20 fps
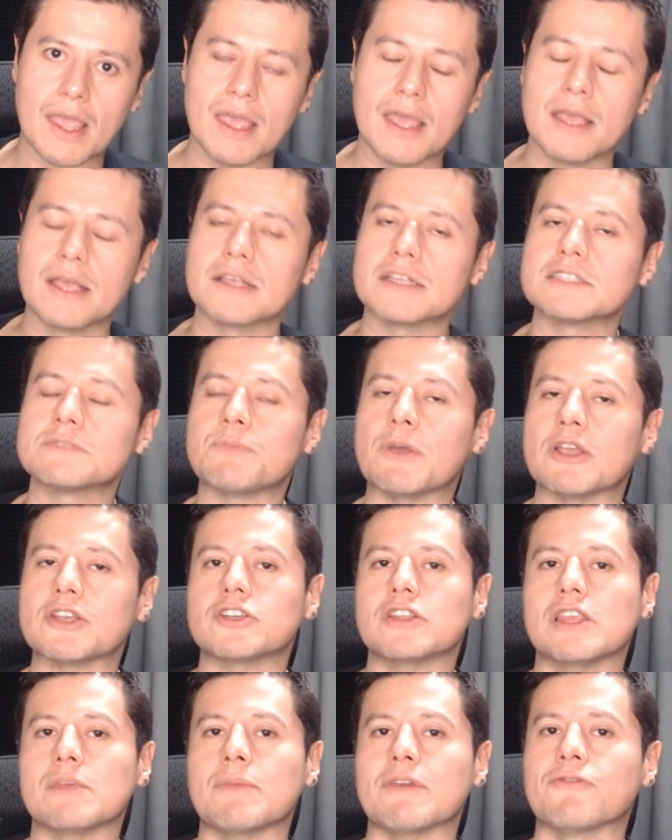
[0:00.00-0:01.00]
especially
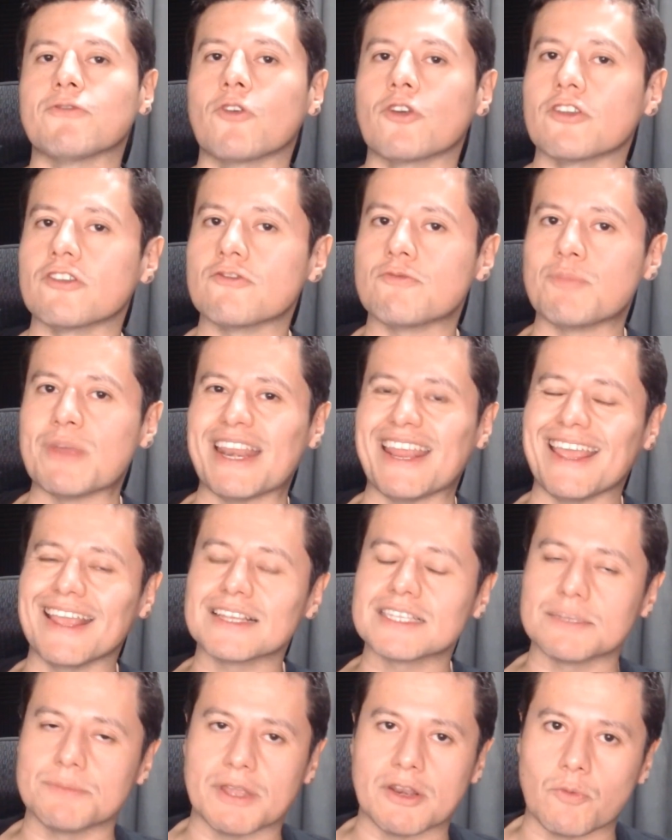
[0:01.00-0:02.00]
before you've been
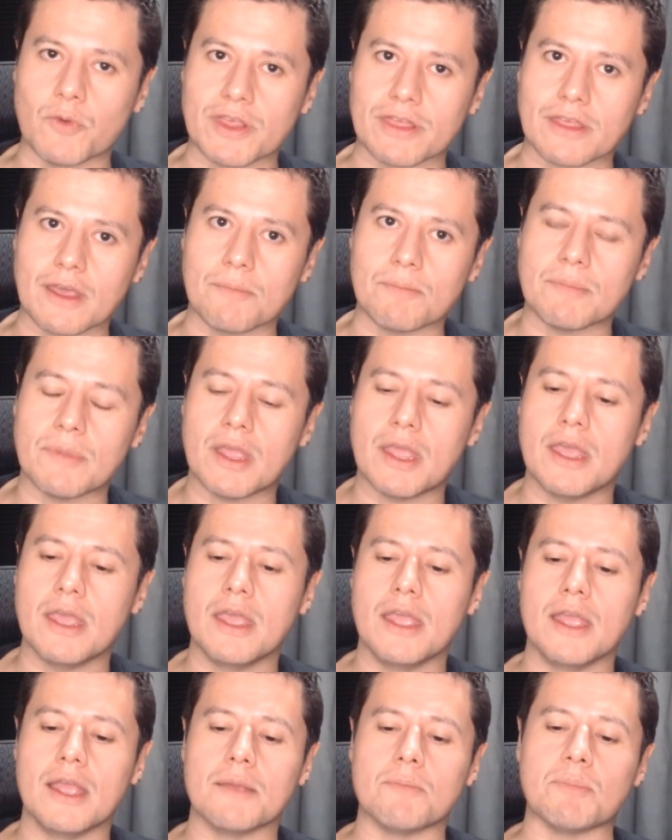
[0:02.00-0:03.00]
intimate with them.
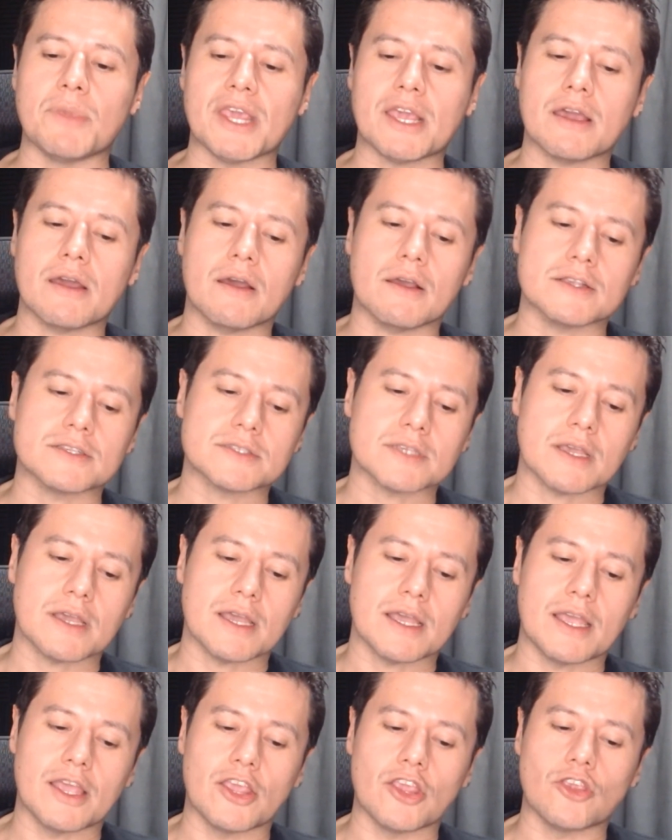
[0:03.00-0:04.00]
Because
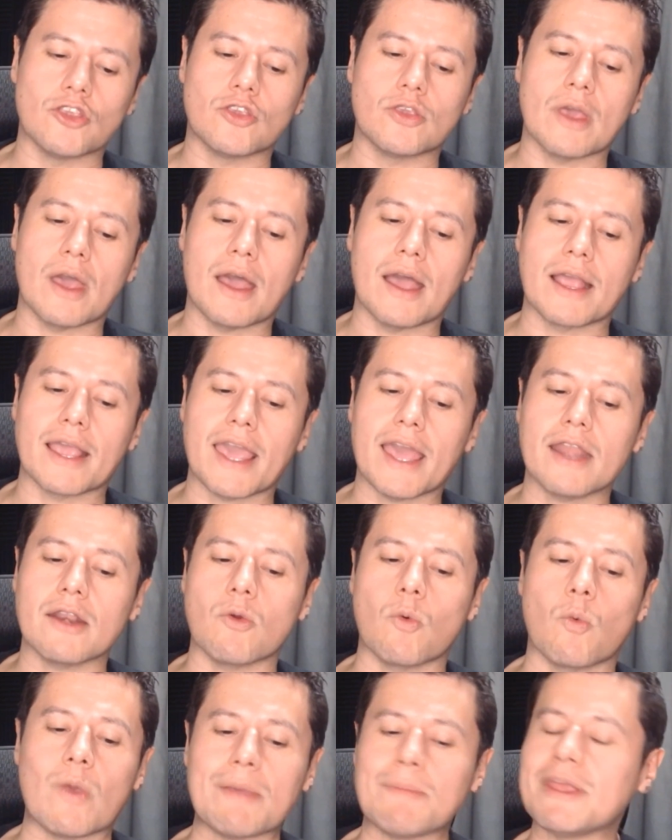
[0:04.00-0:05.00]
again,
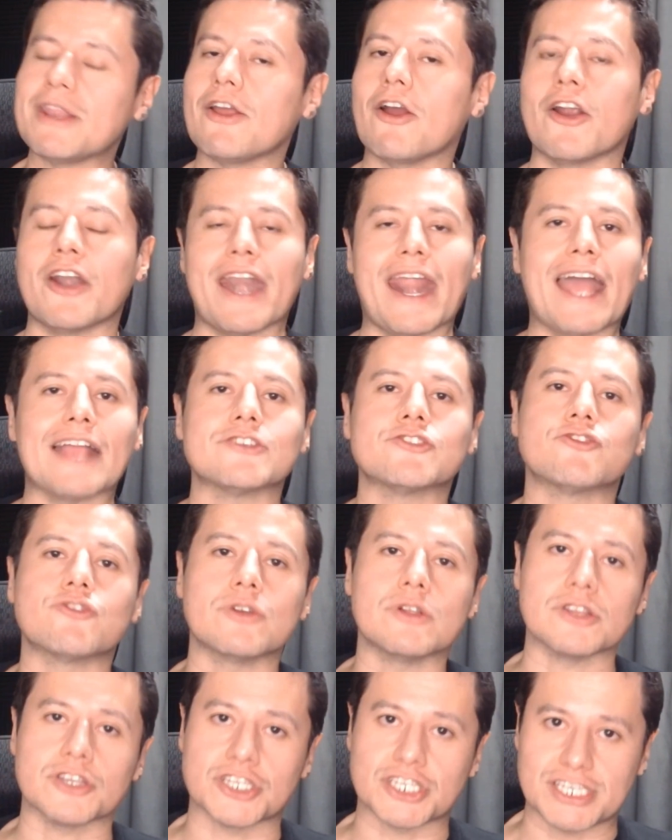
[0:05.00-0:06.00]
women are natural
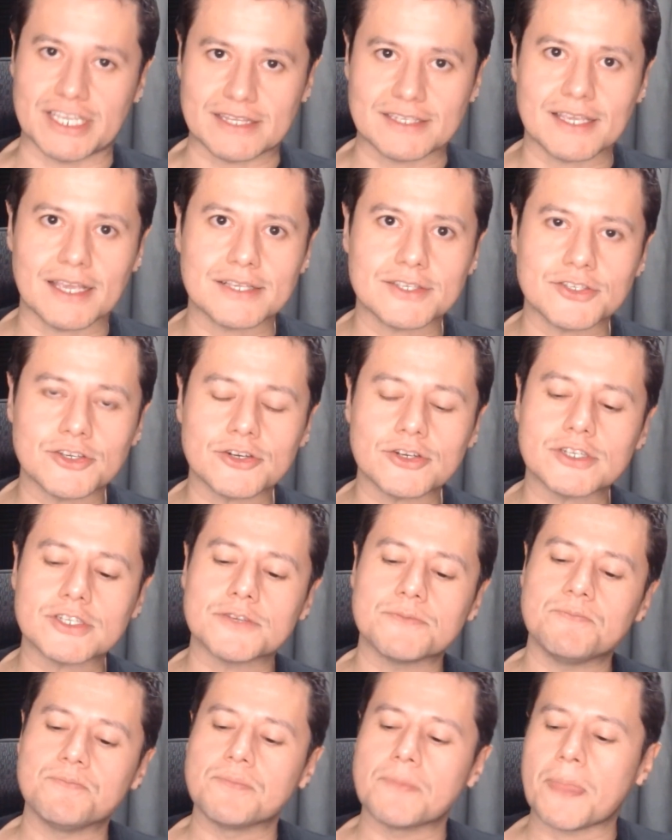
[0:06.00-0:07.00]
shit testers
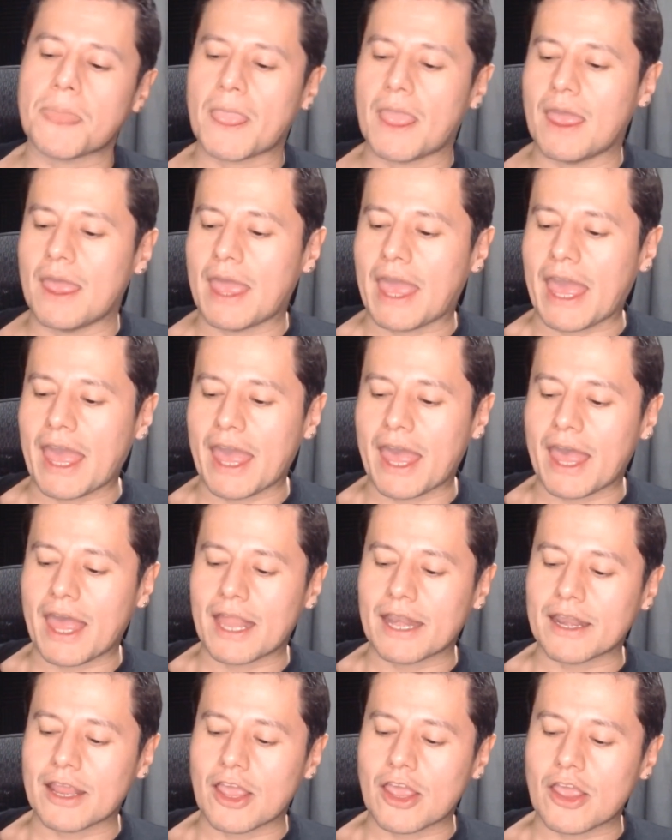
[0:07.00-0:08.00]
and
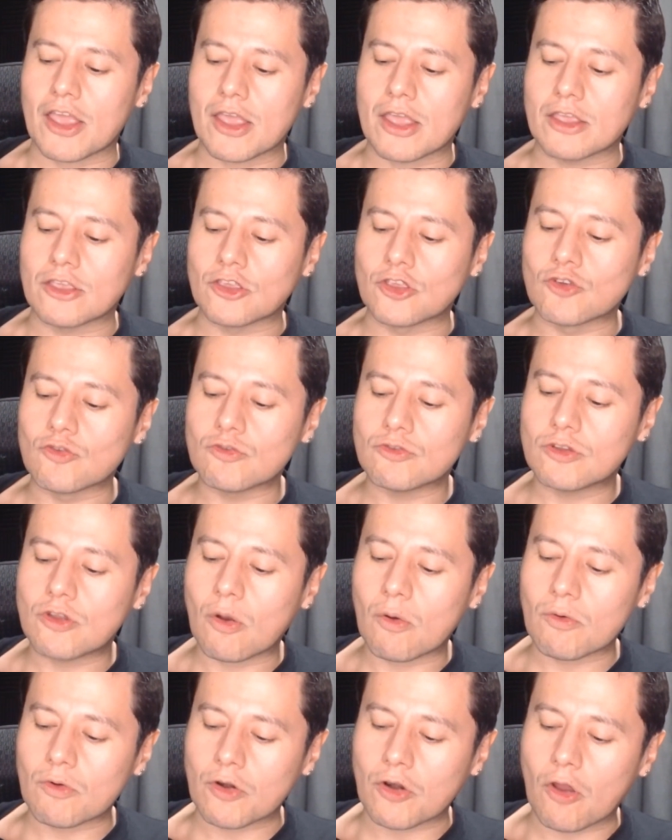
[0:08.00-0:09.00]
you
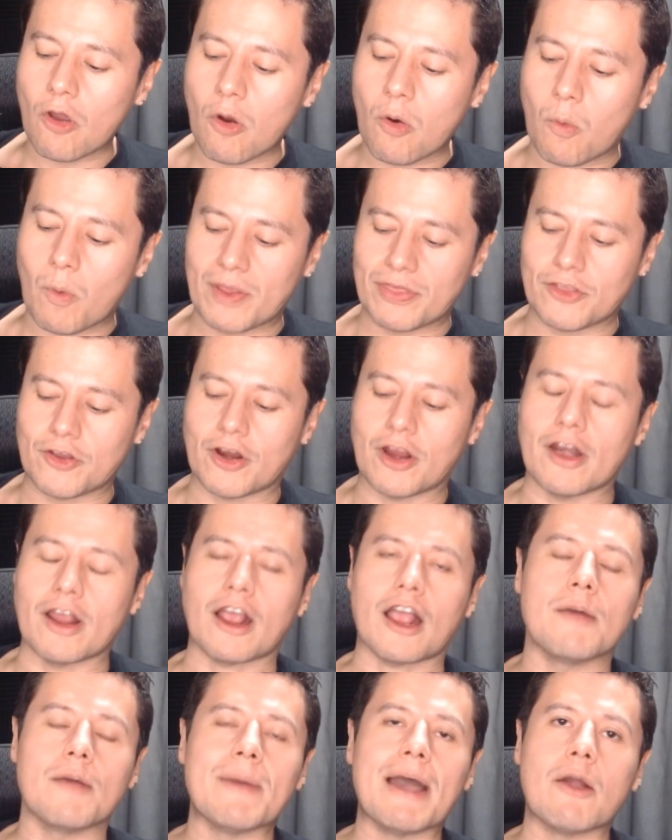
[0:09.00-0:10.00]
don't know when they're going to
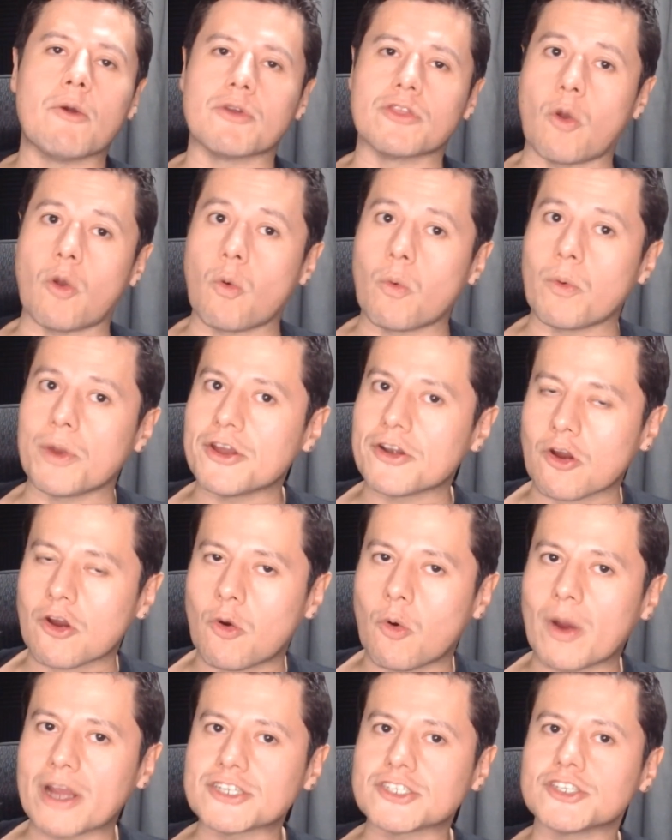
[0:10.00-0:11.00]
come out with a weird
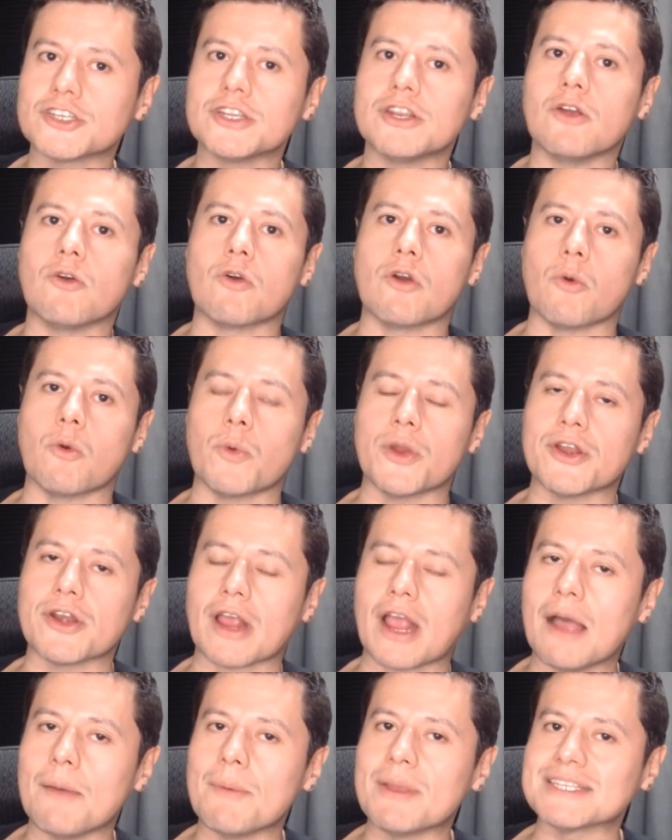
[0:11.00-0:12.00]
question or a weird
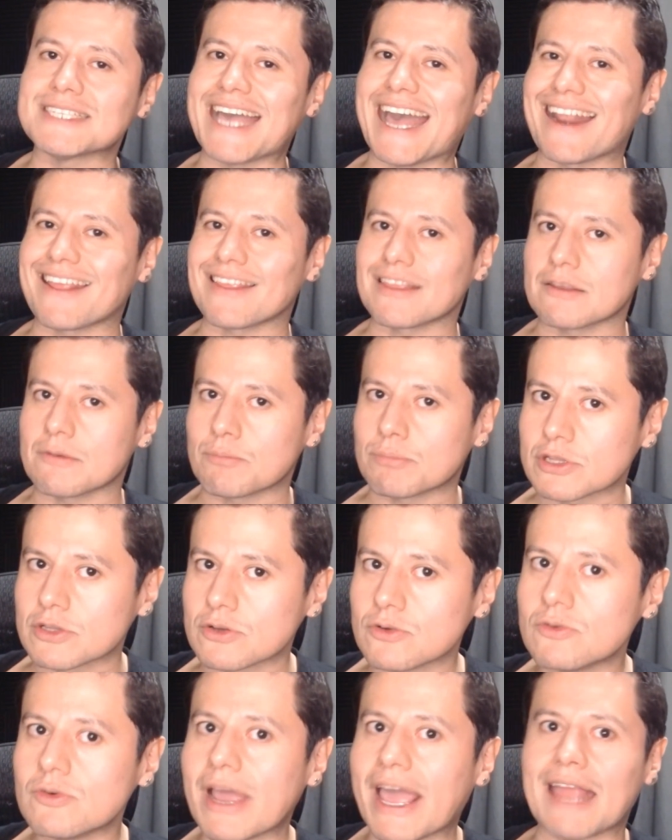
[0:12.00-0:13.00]
comment out of the
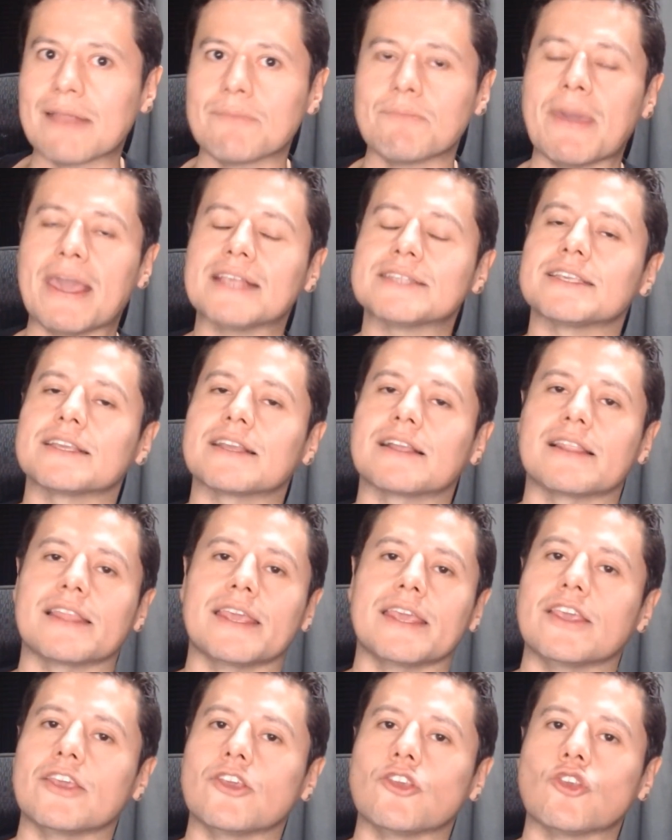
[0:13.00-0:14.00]
blue. And
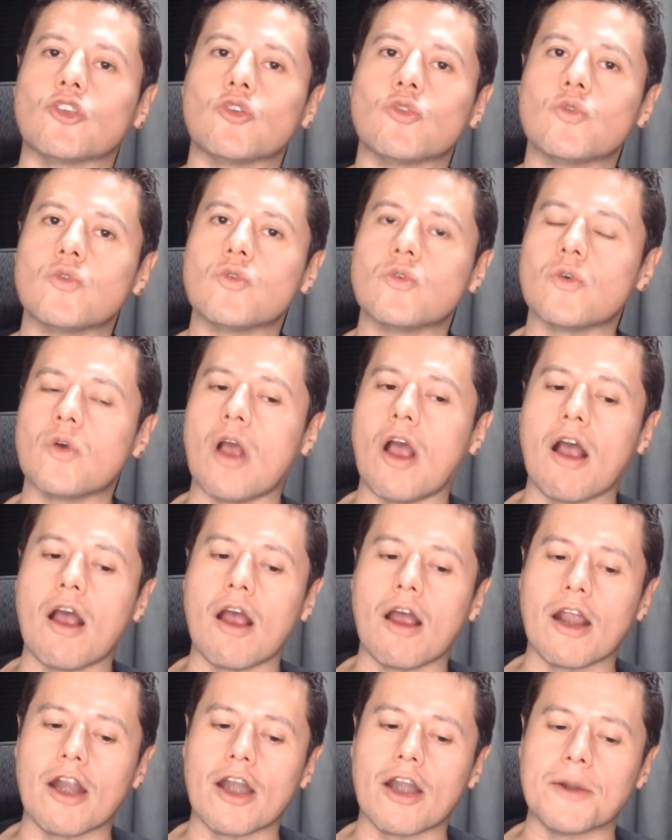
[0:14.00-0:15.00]
basically you
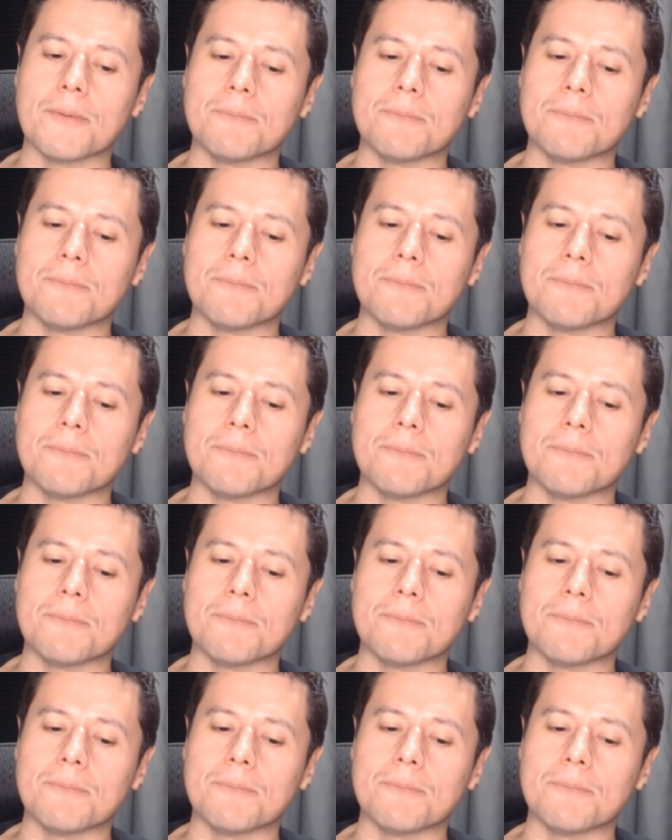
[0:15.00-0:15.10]
are